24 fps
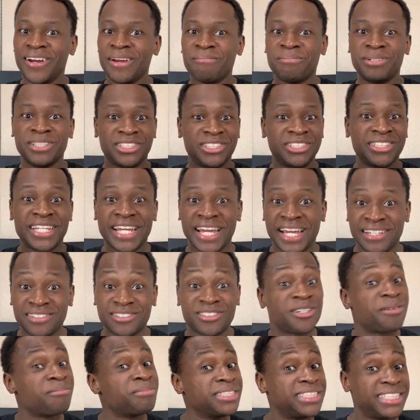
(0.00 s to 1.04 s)
but you can't,
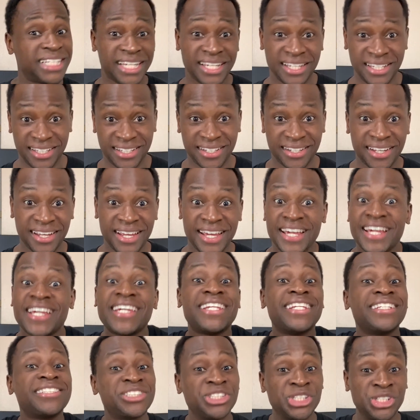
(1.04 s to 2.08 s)
so I'm gonna tell you.
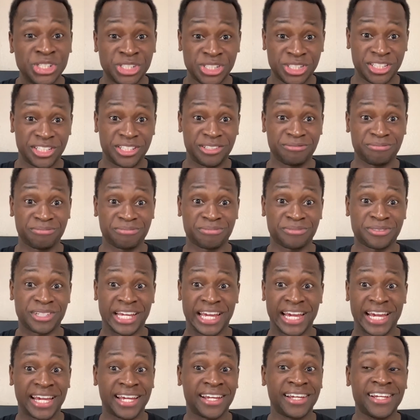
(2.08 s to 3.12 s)
And it's good,
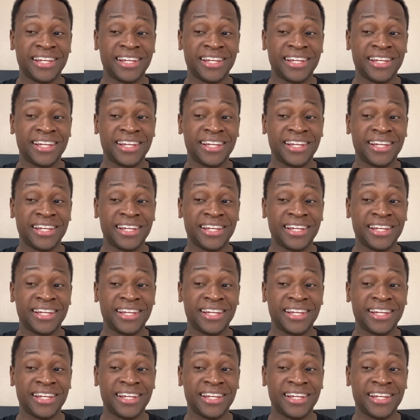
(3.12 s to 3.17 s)
okay?